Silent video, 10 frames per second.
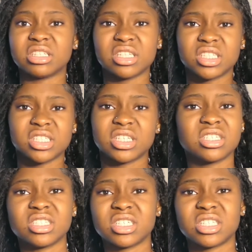It's
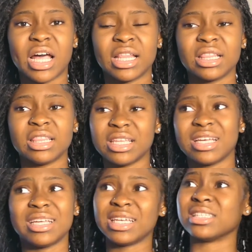just not the
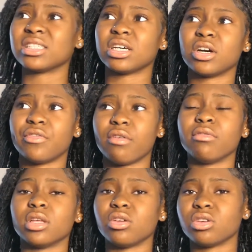it of
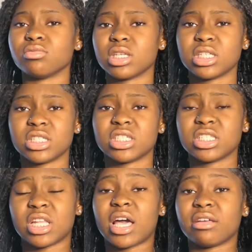everything. You know what I'm saying? It's just
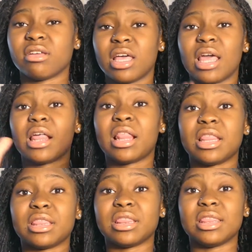not
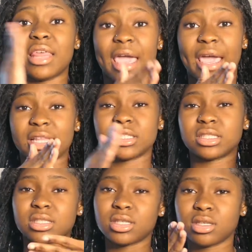that. You know
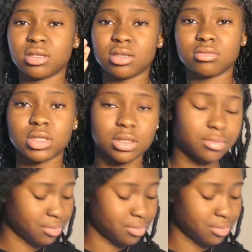what I'm saying?